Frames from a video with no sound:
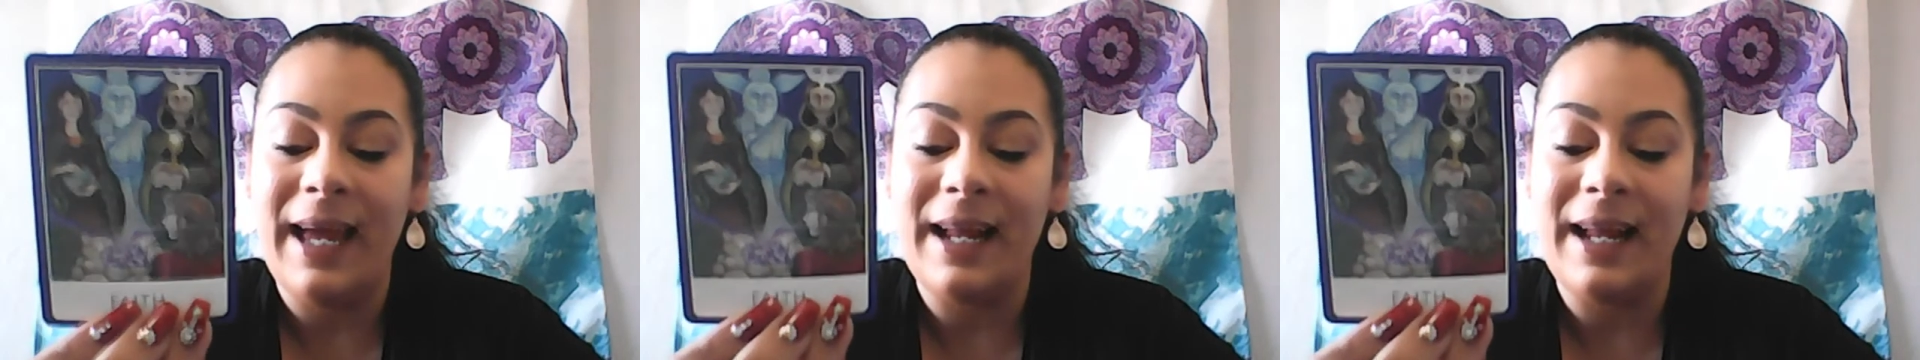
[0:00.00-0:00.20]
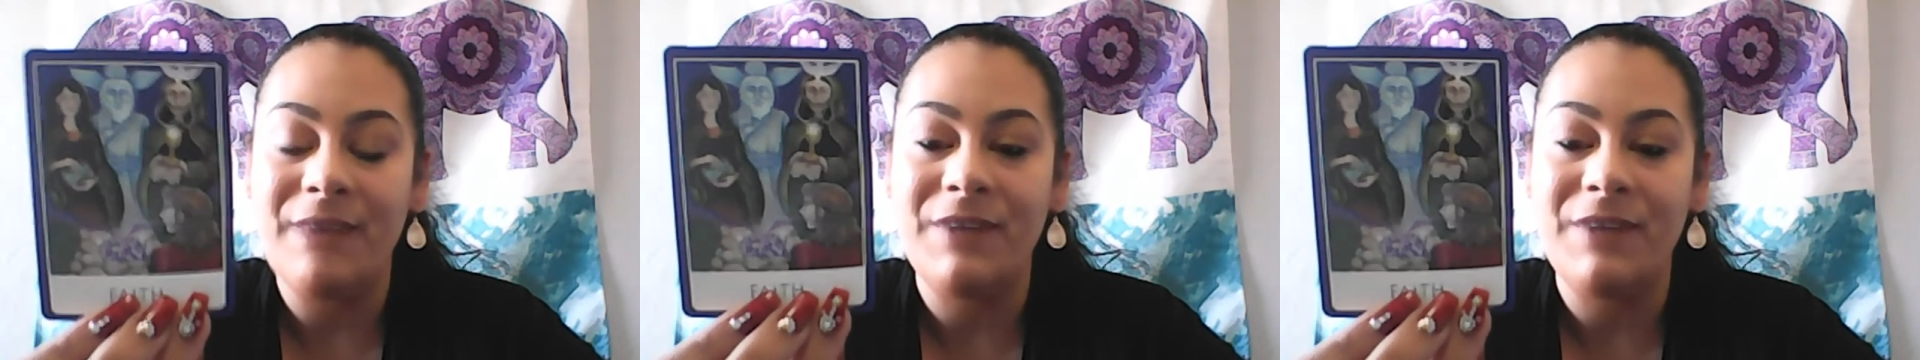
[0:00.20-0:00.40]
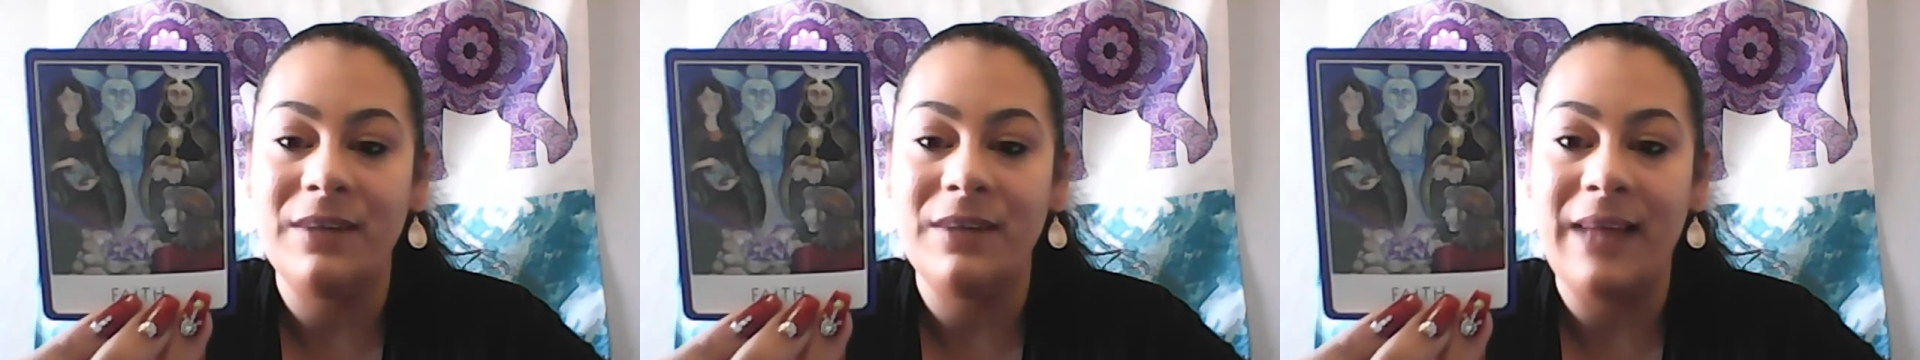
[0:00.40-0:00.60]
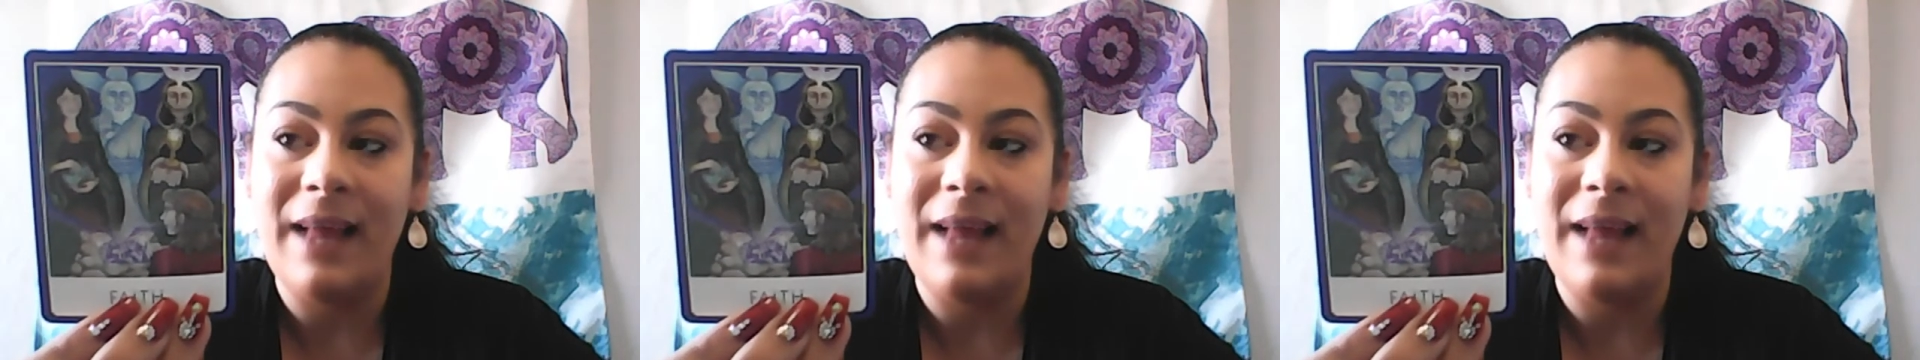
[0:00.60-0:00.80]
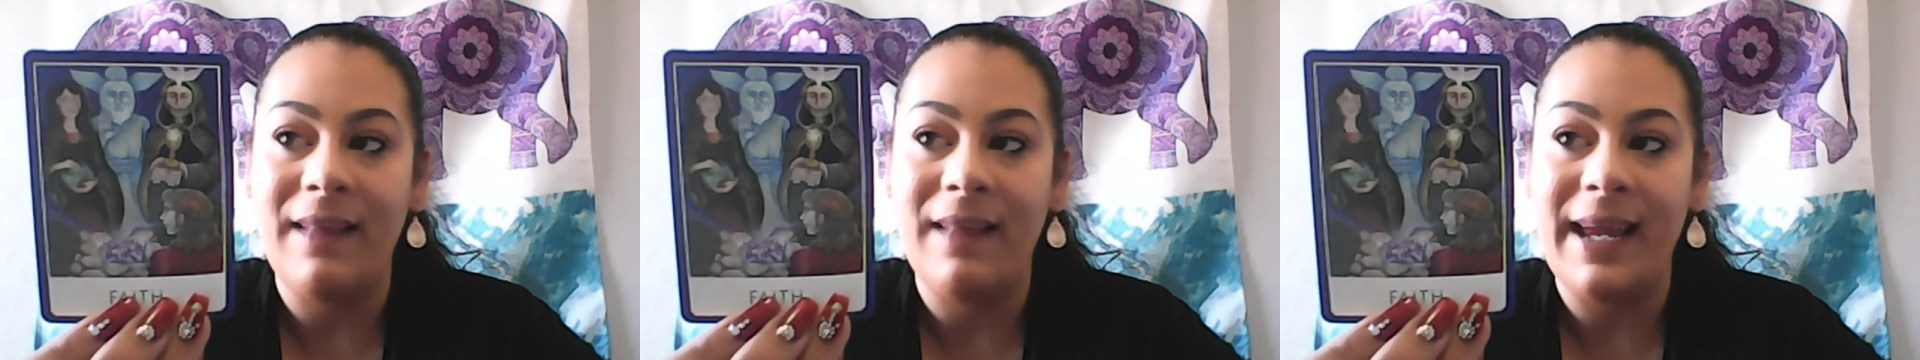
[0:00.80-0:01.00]
I felt that
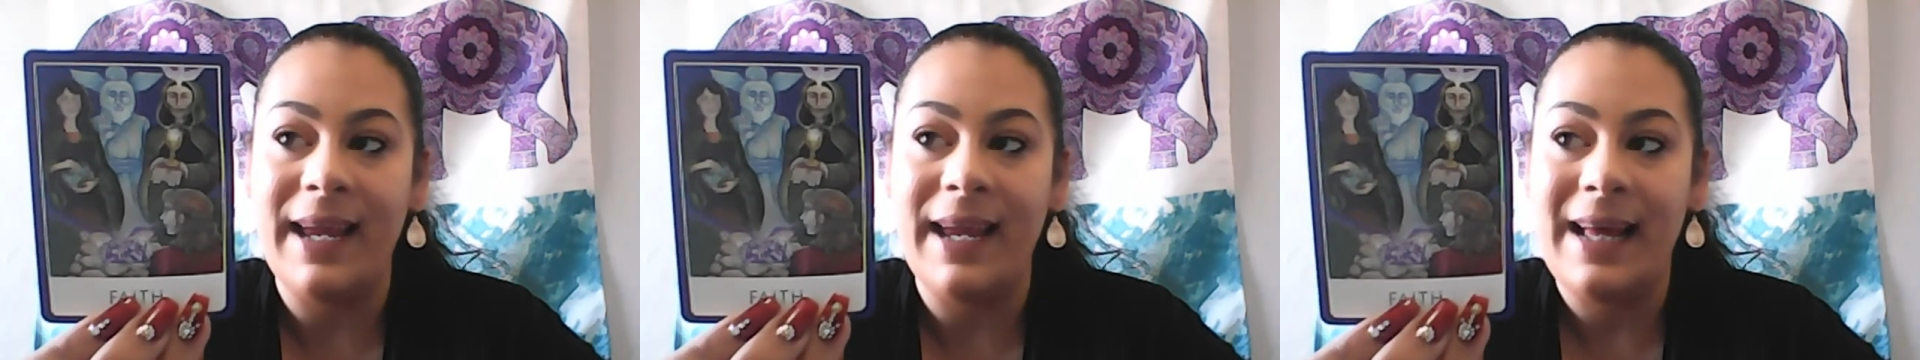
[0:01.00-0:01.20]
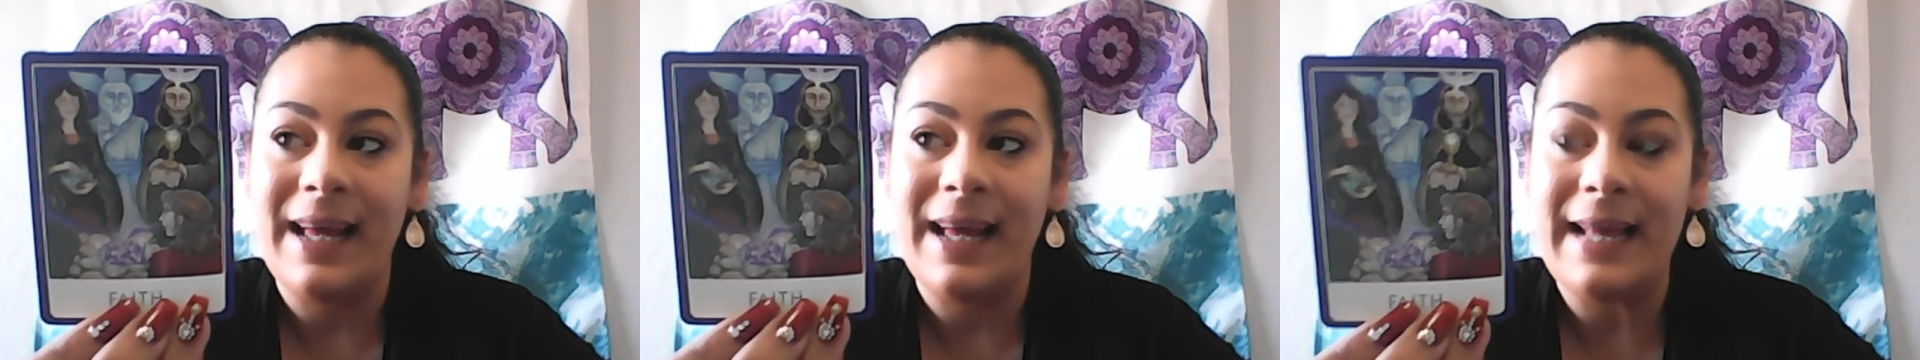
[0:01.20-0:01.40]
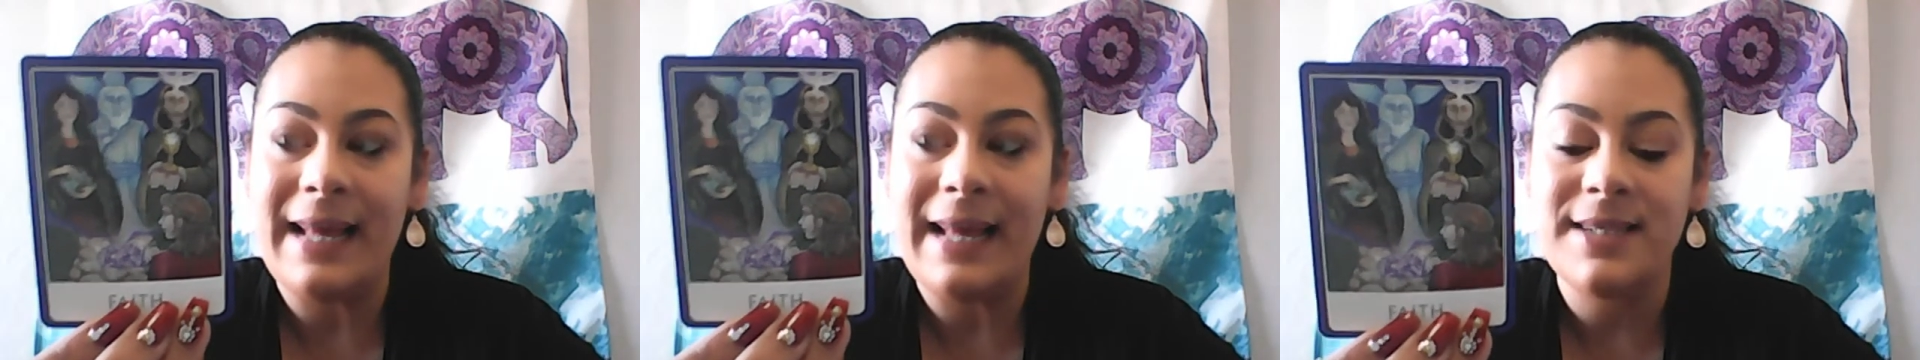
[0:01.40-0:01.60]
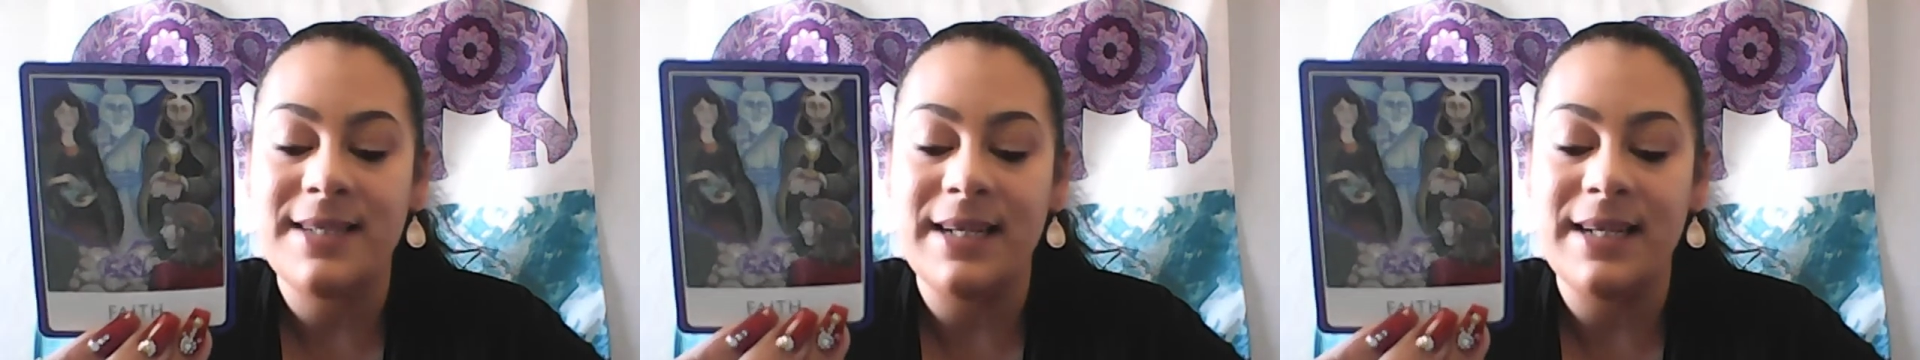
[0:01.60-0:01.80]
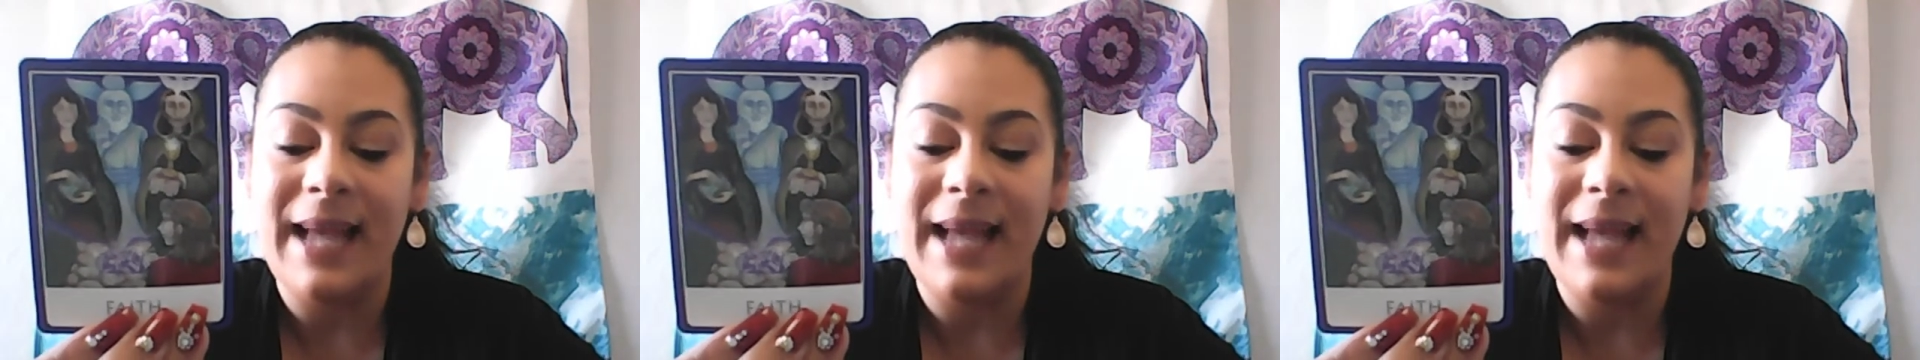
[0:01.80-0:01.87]
like hesitant